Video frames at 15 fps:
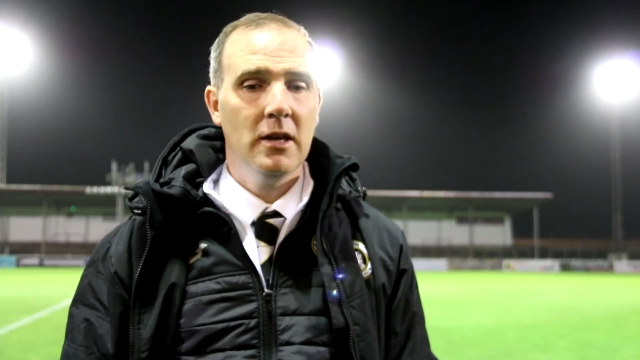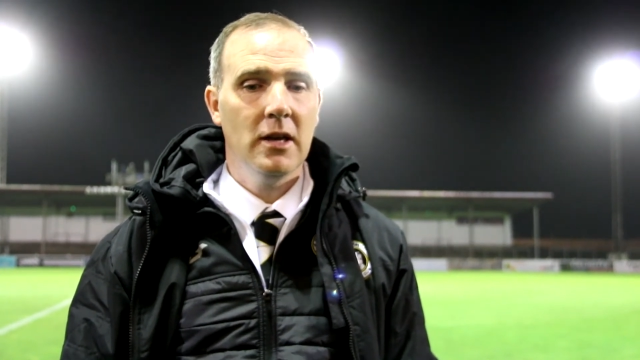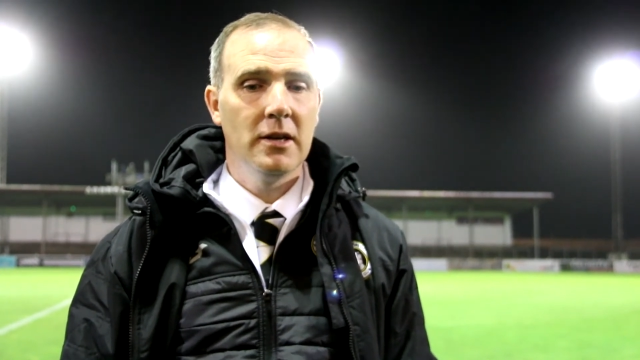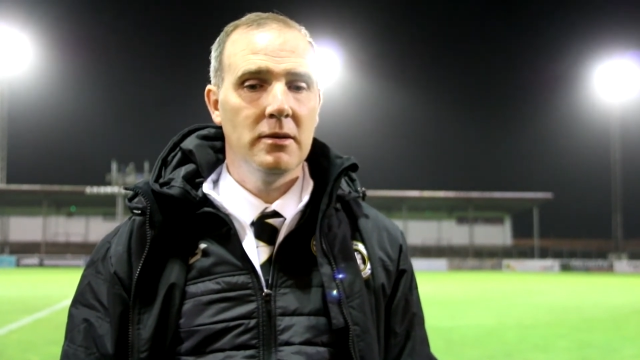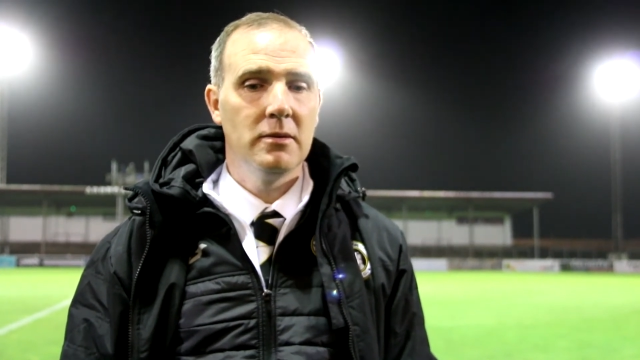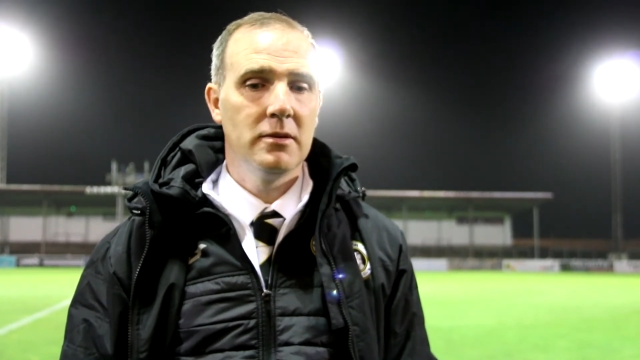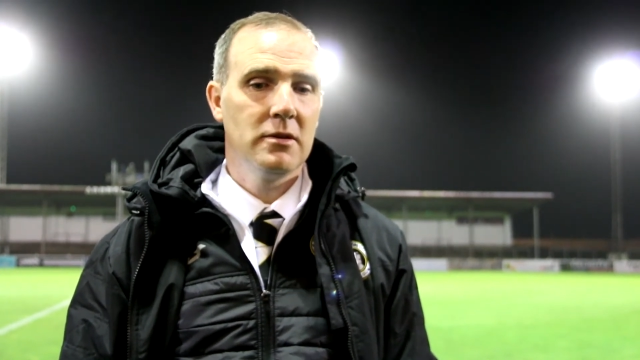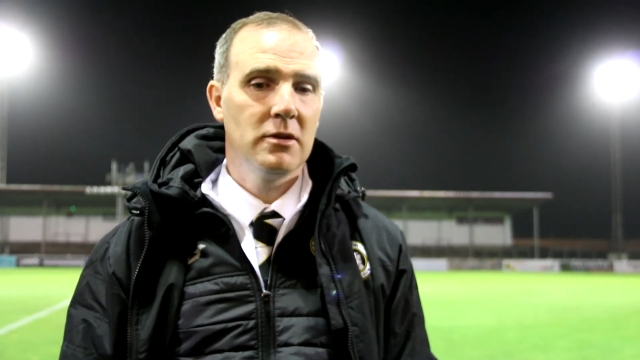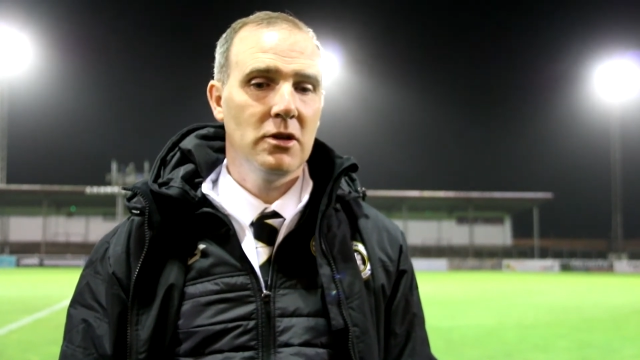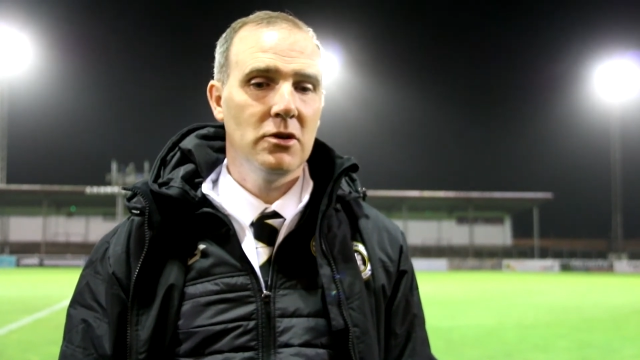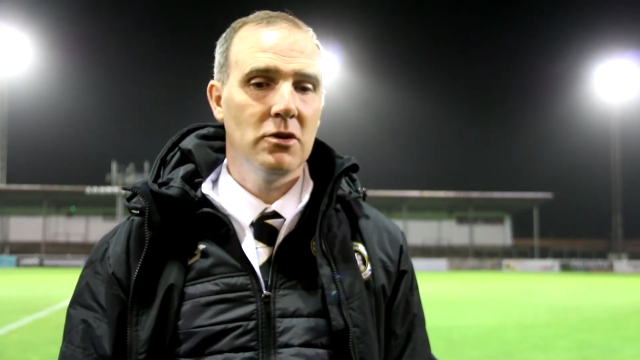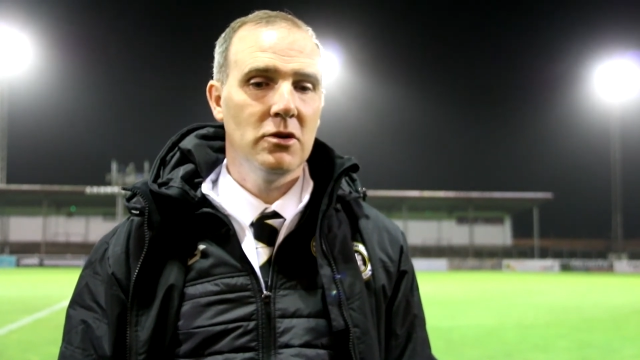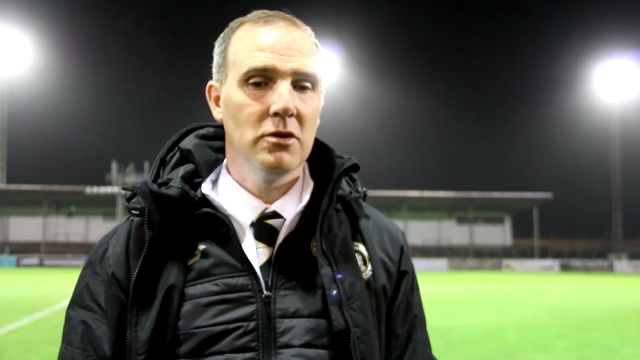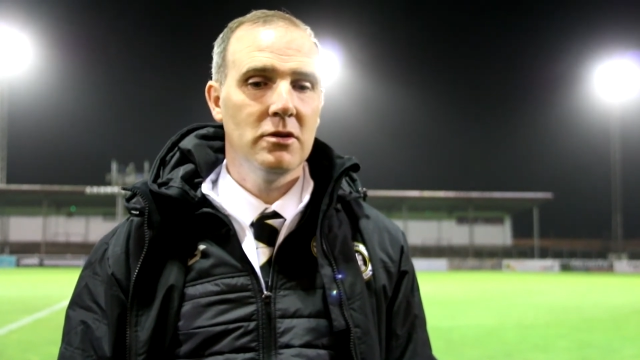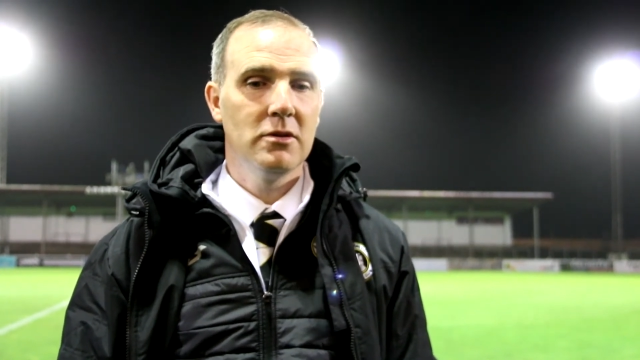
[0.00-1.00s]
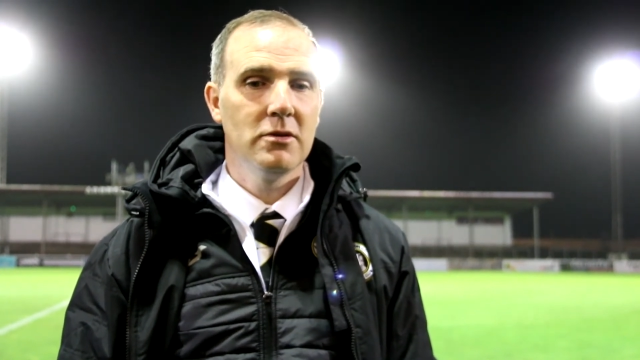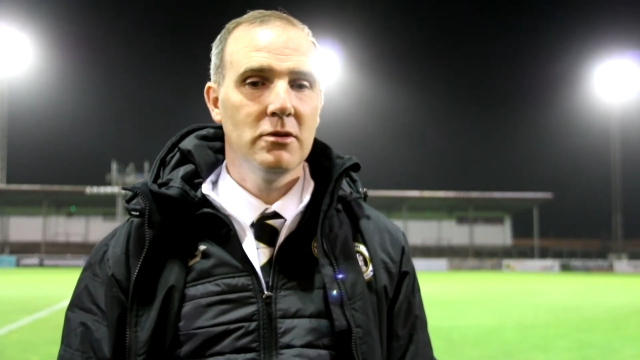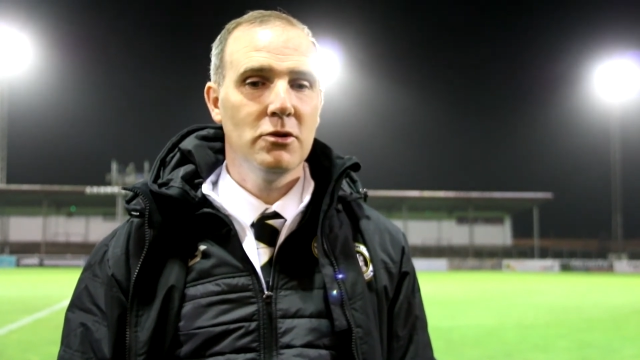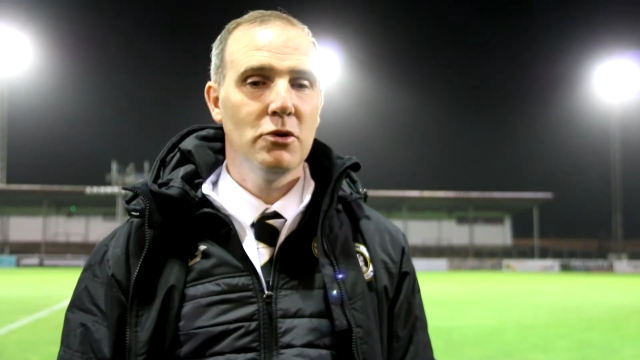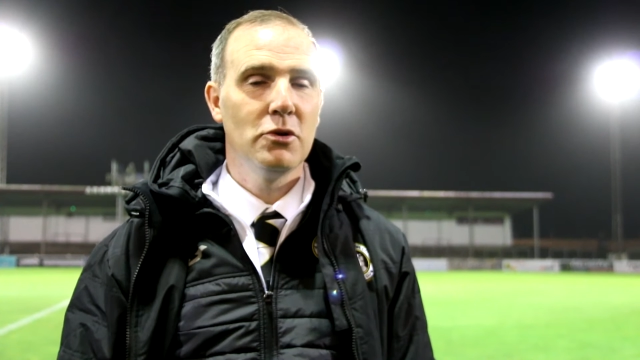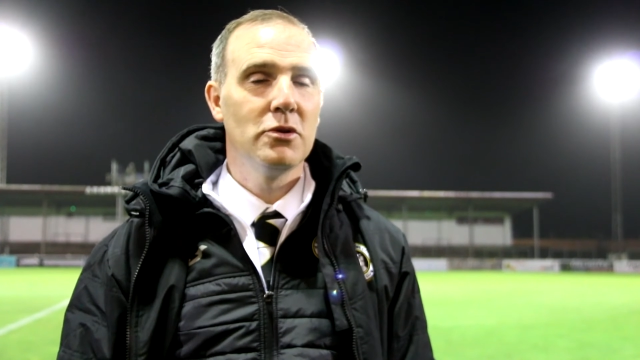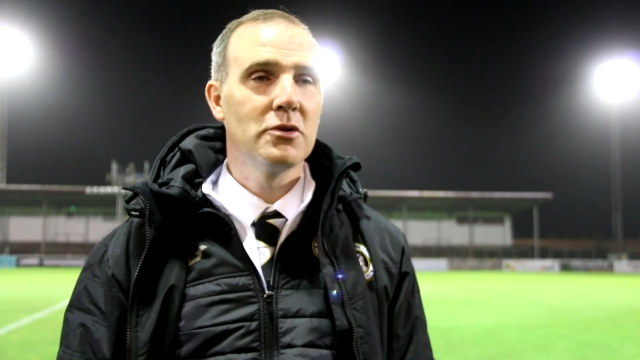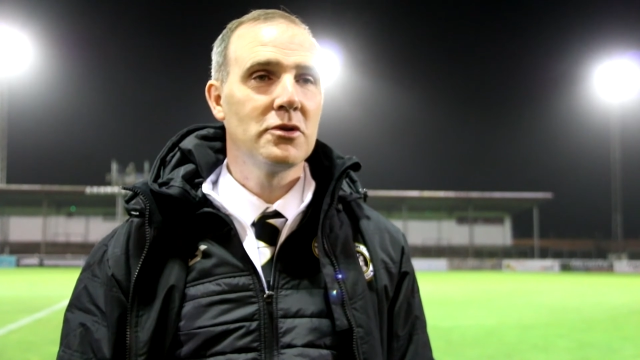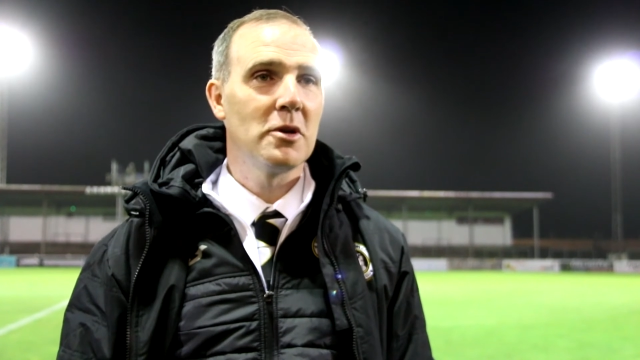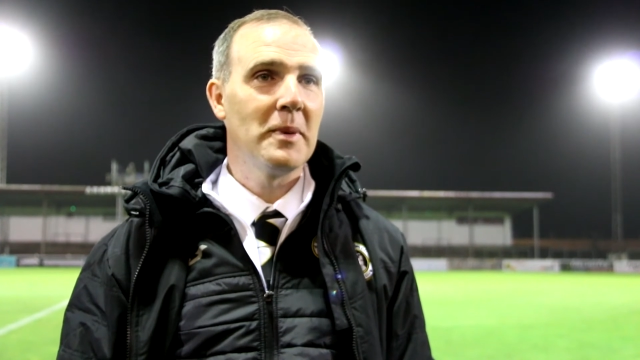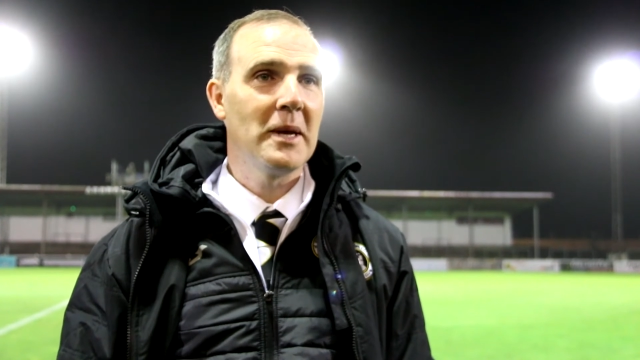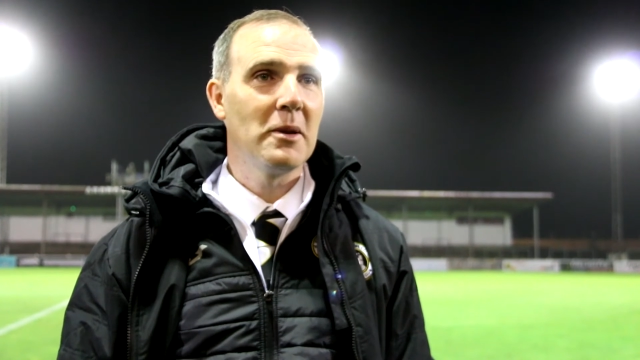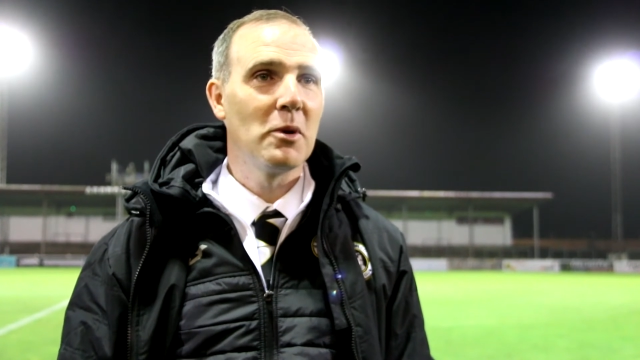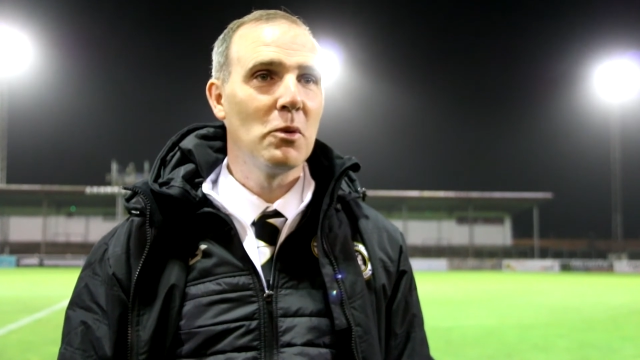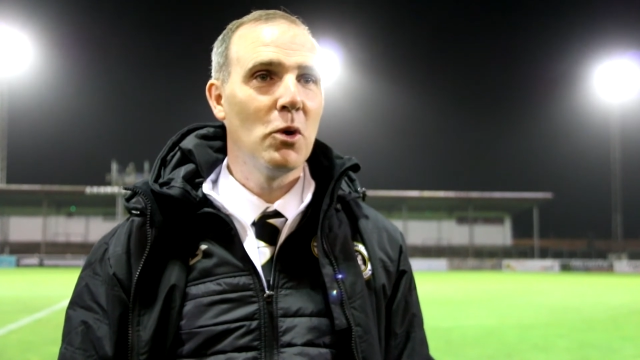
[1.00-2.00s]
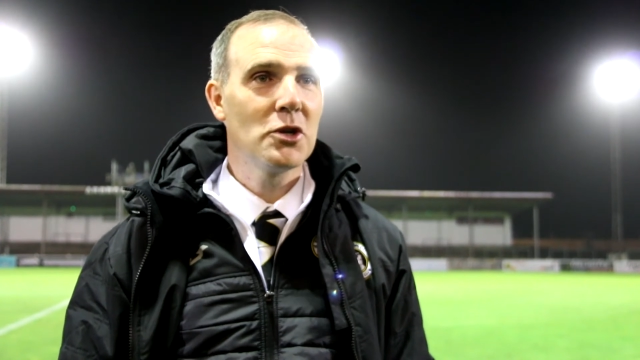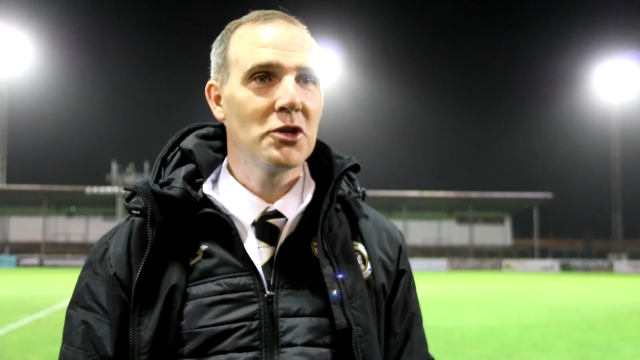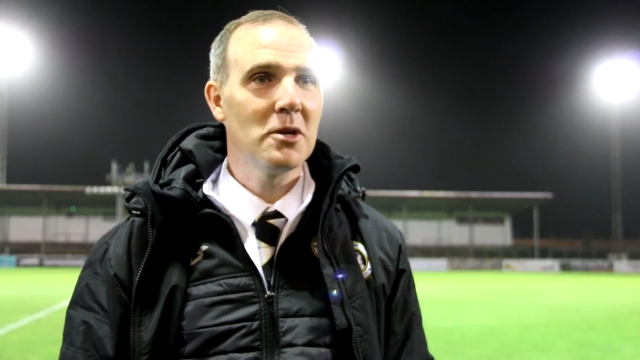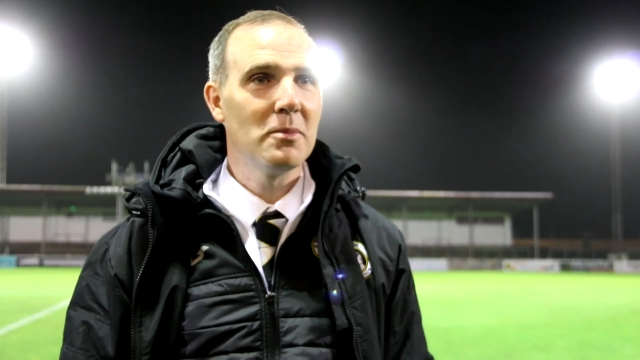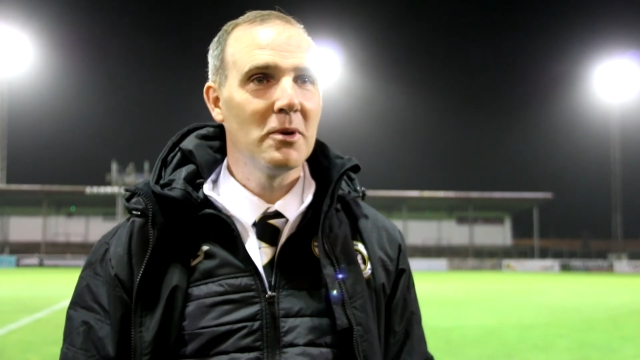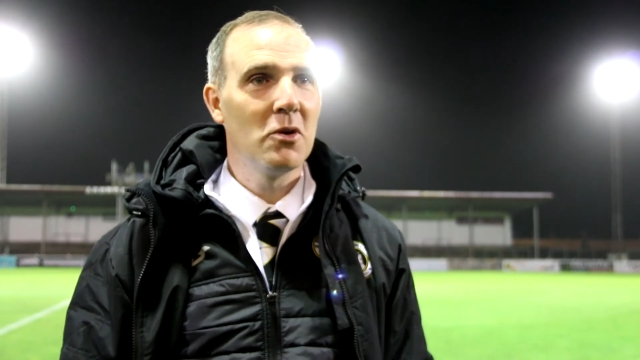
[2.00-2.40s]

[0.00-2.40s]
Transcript: and you know who knows how many were watching,